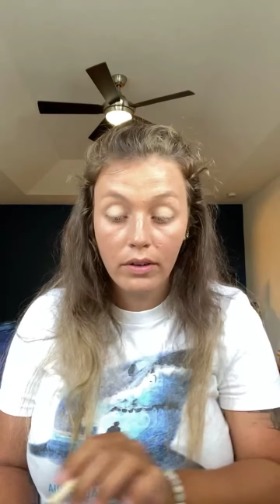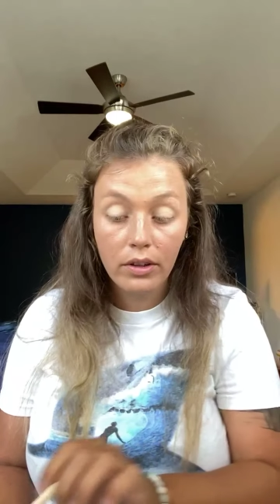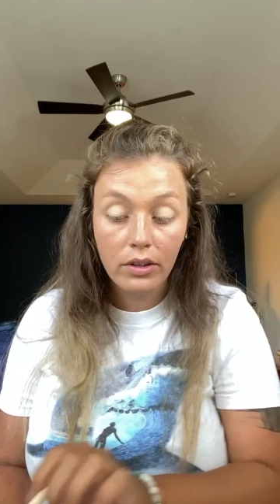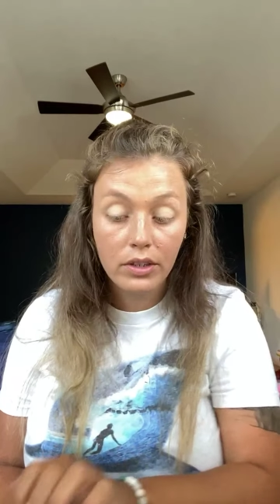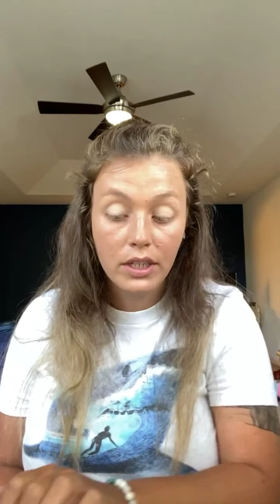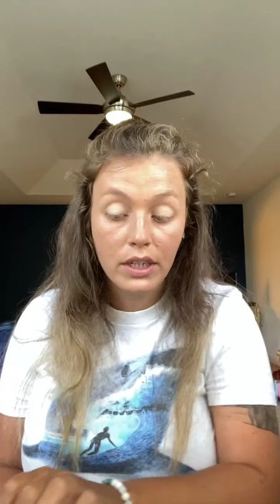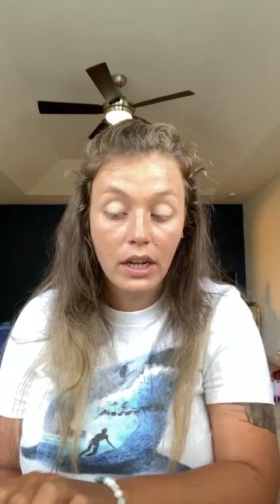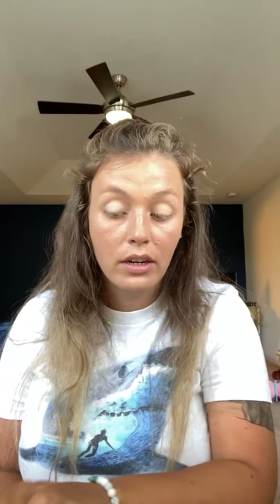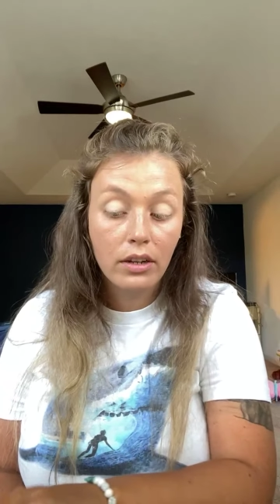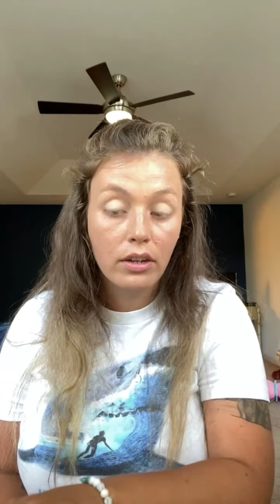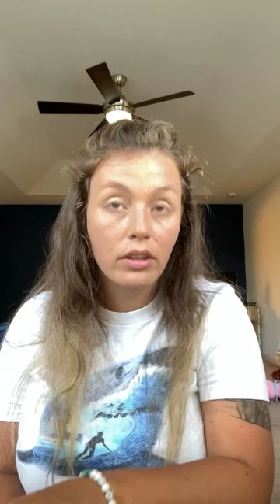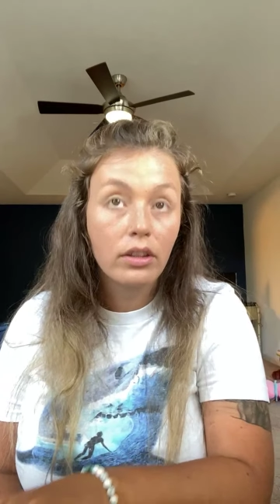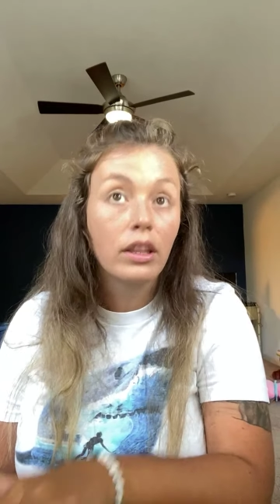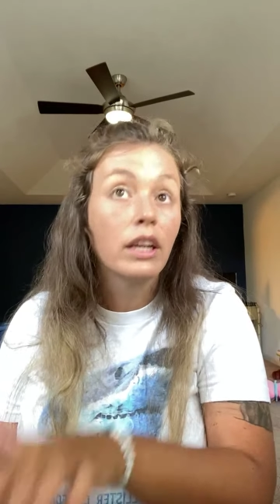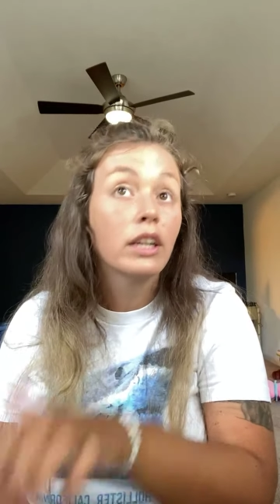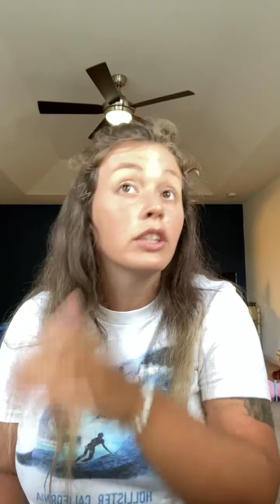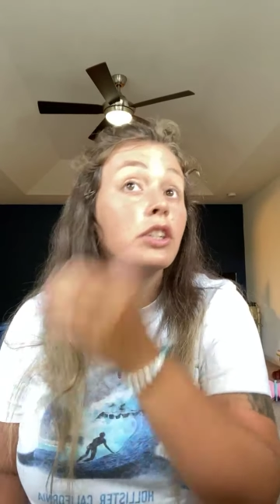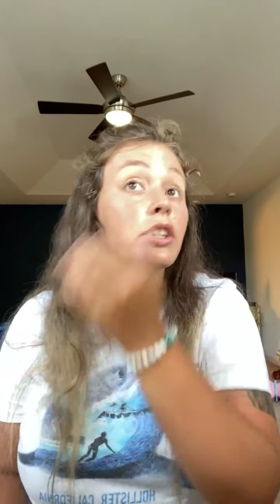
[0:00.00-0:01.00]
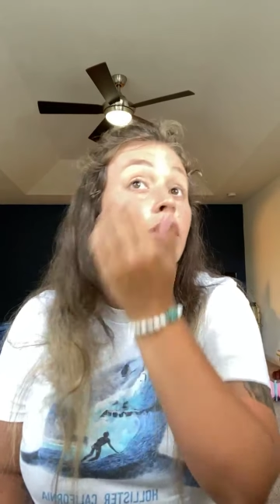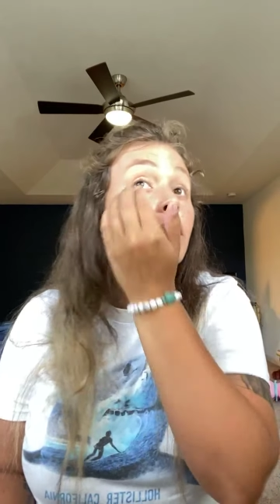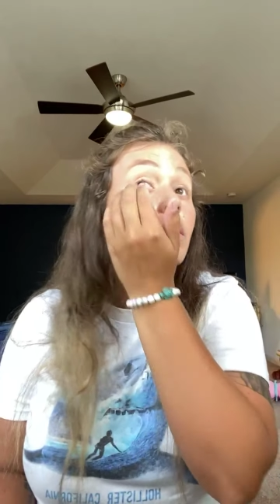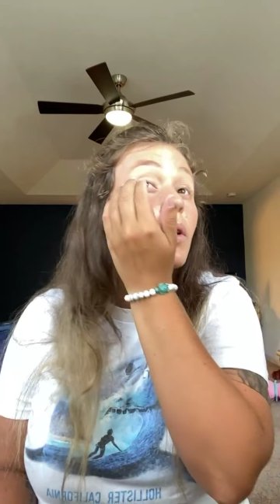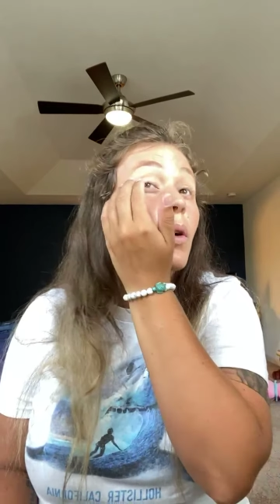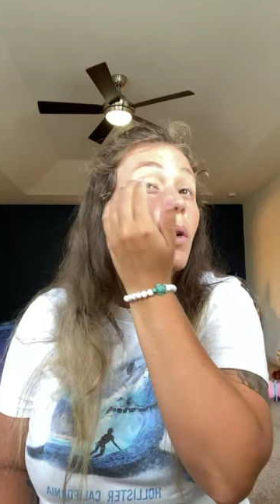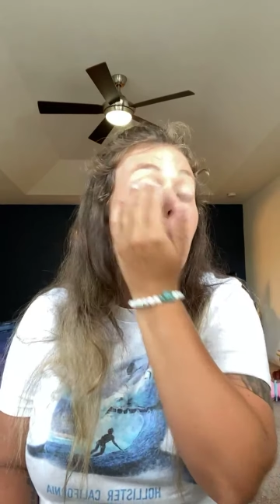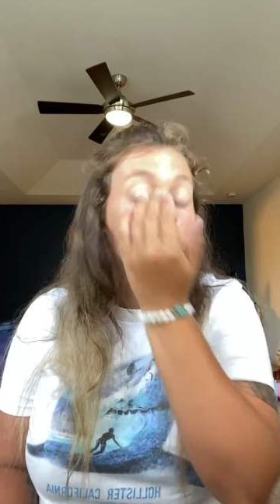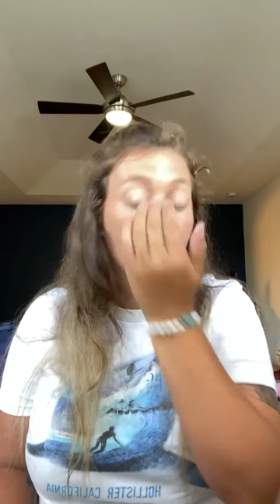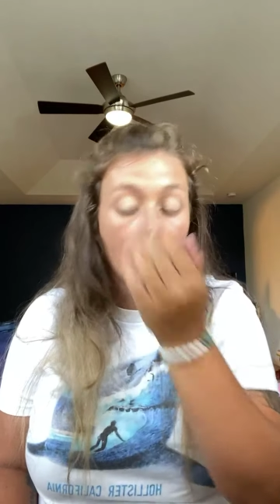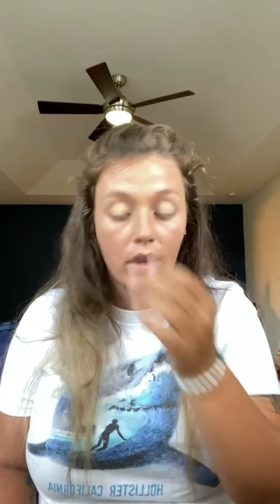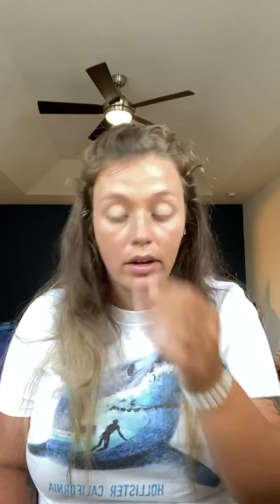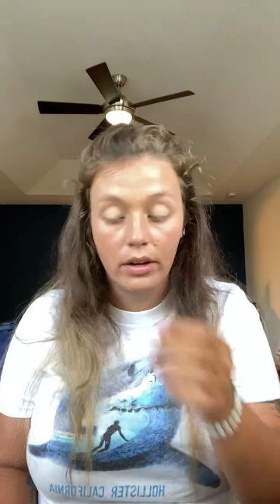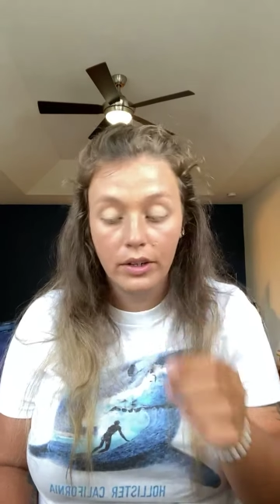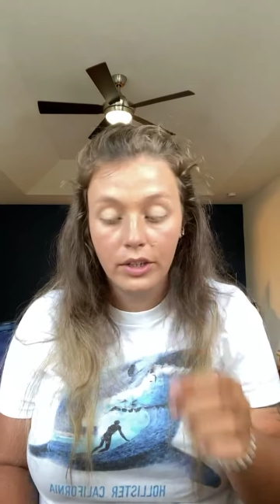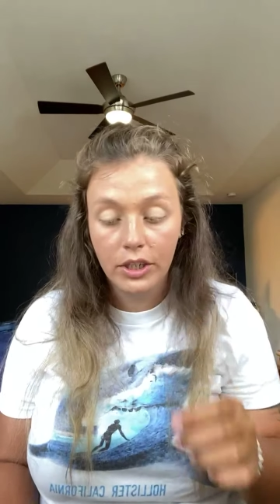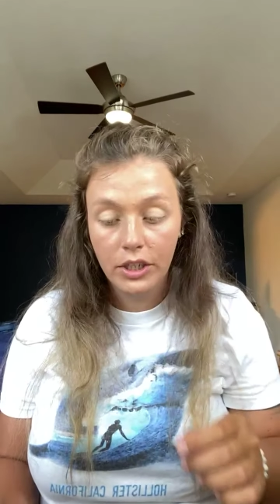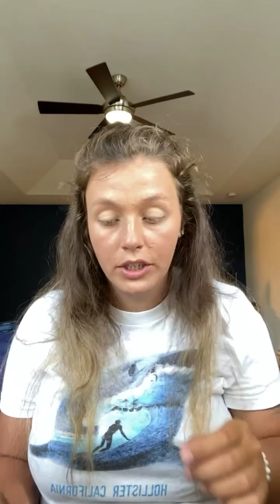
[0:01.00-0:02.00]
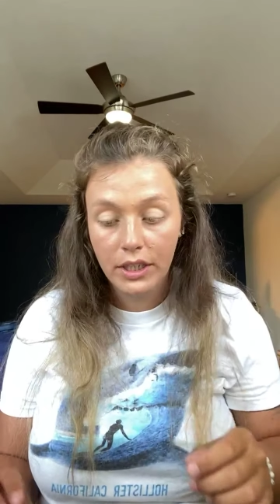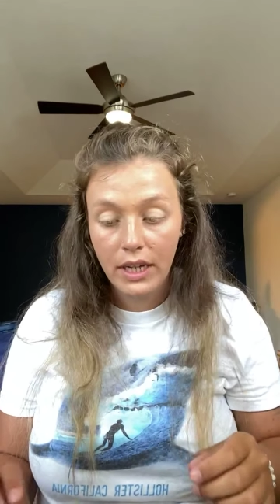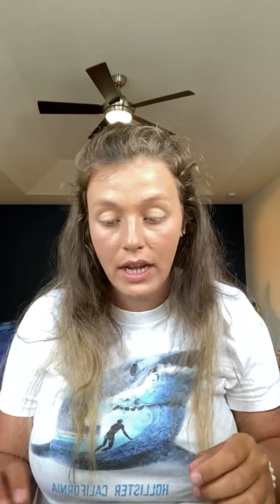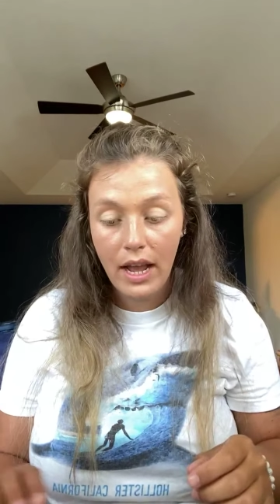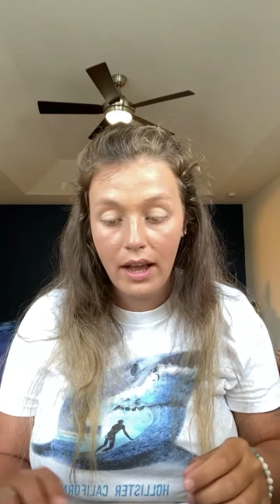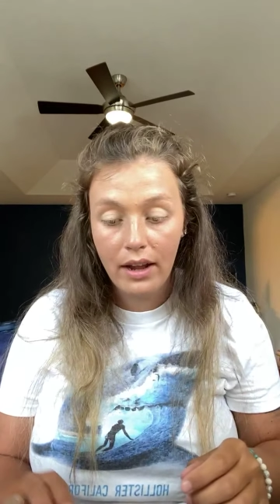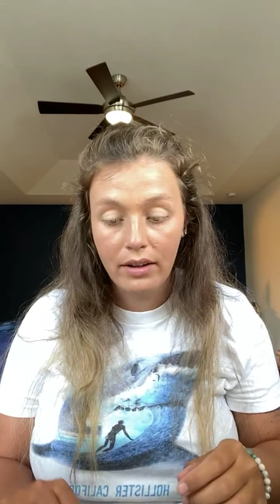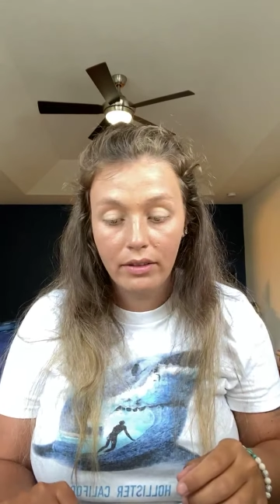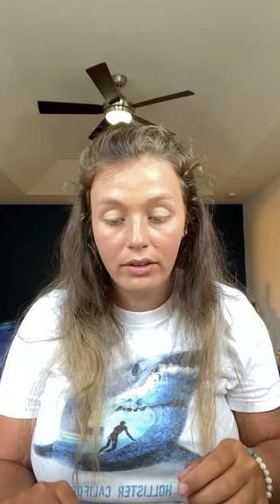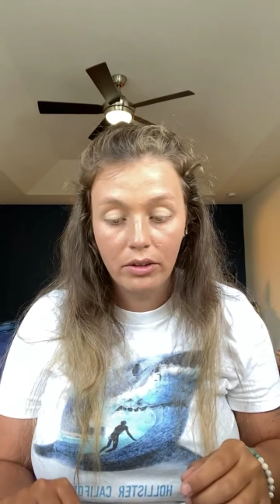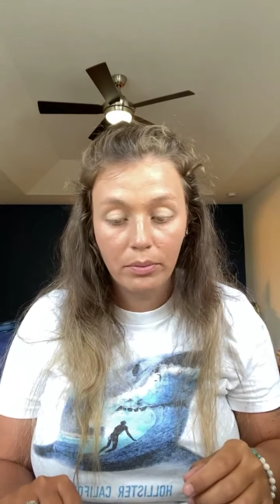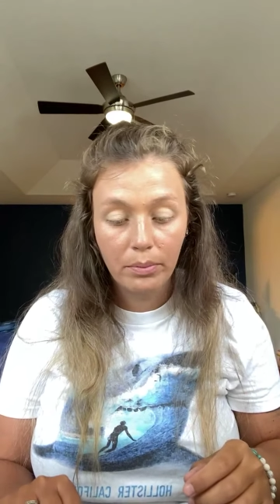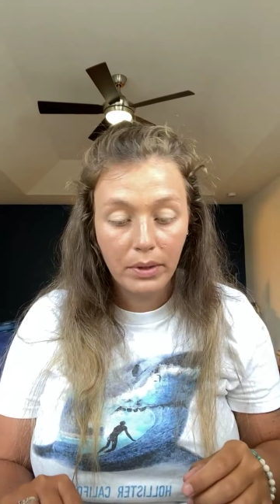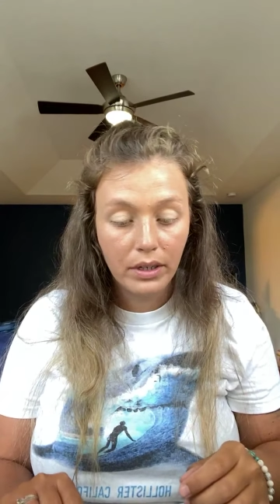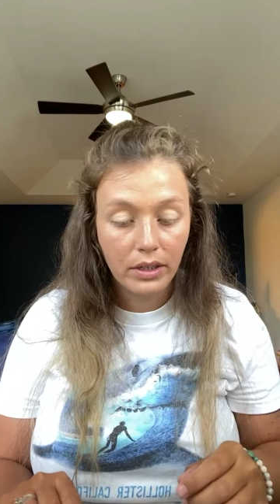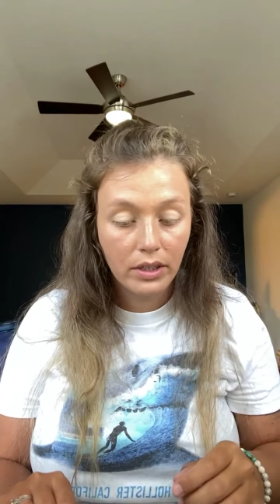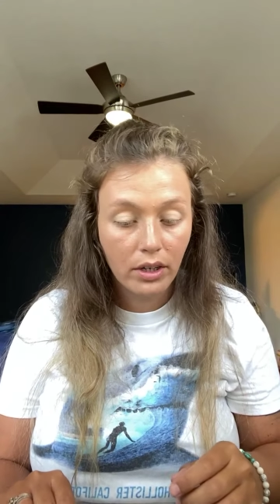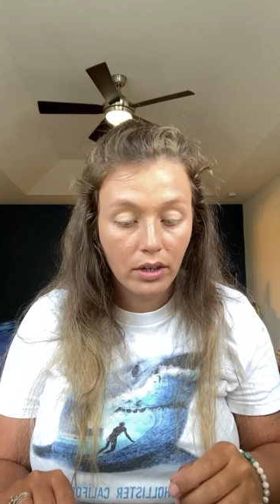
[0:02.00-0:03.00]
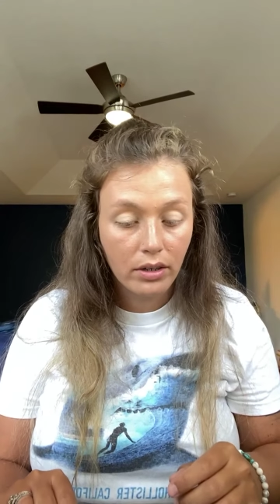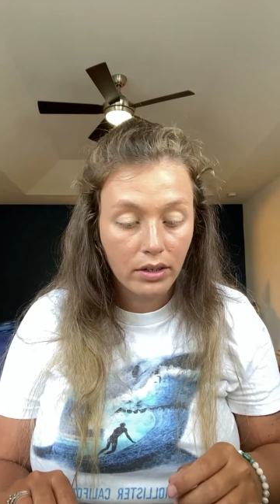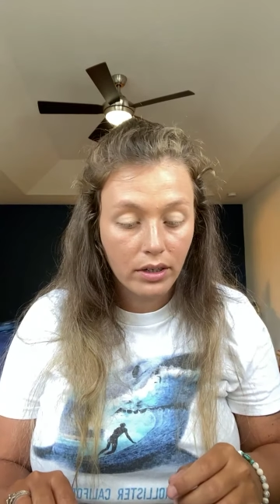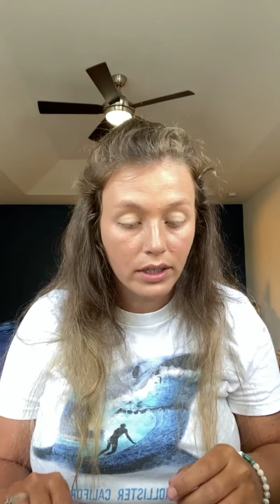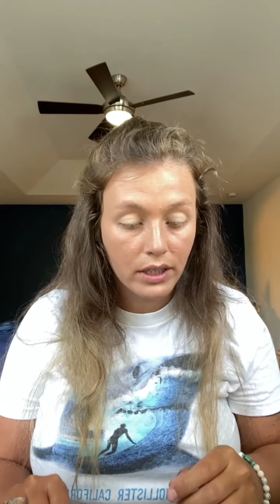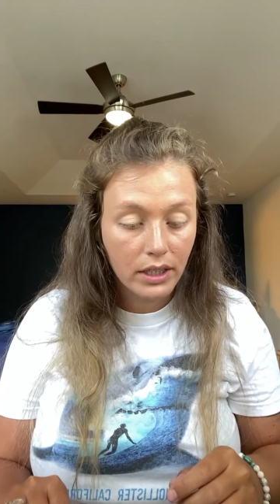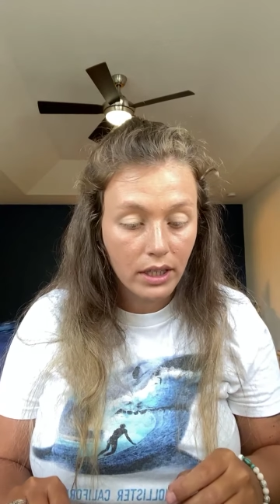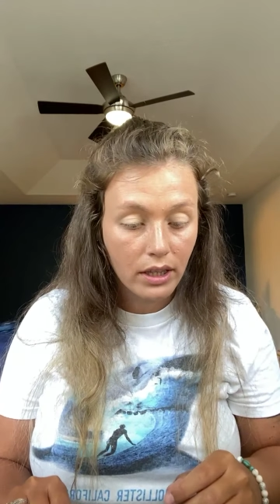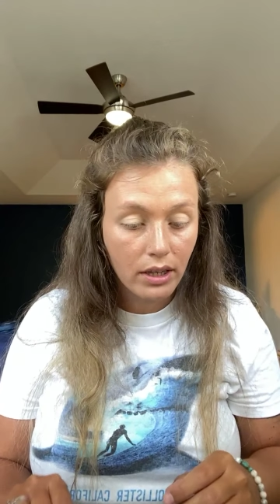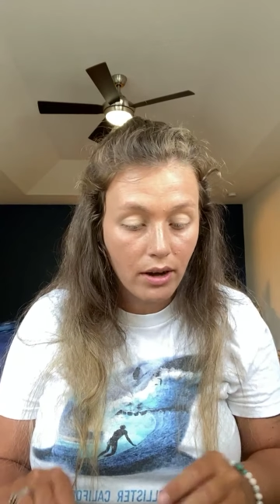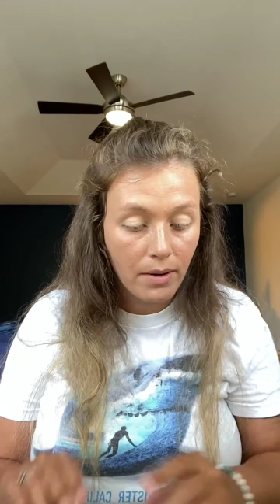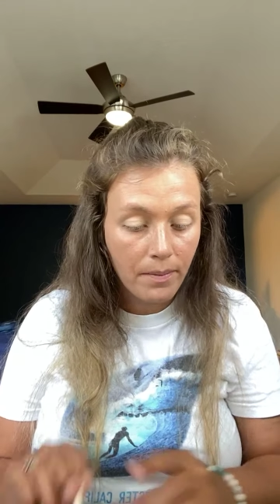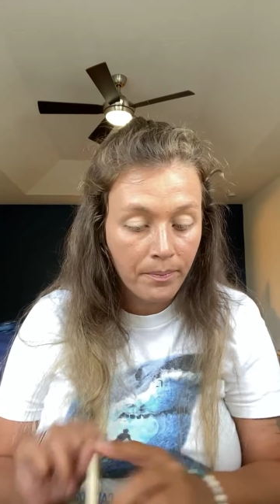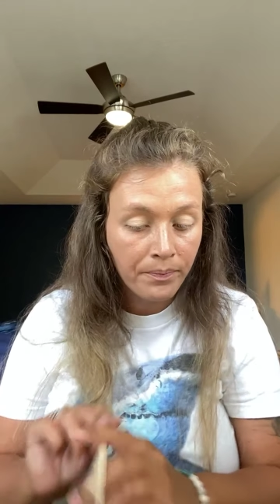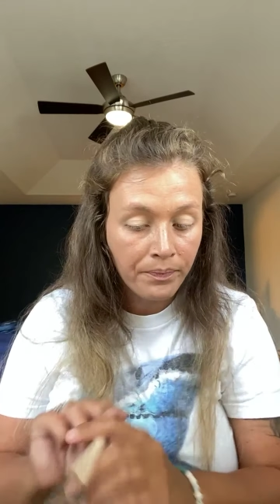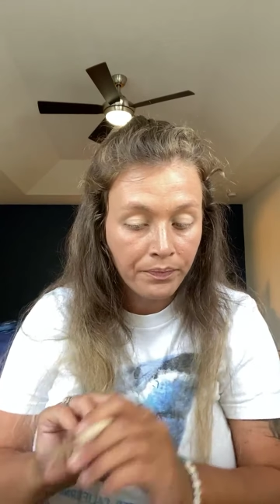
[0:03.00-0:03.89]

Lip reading: There's not a good, like, just kind of just to add a little bit of darkness in there.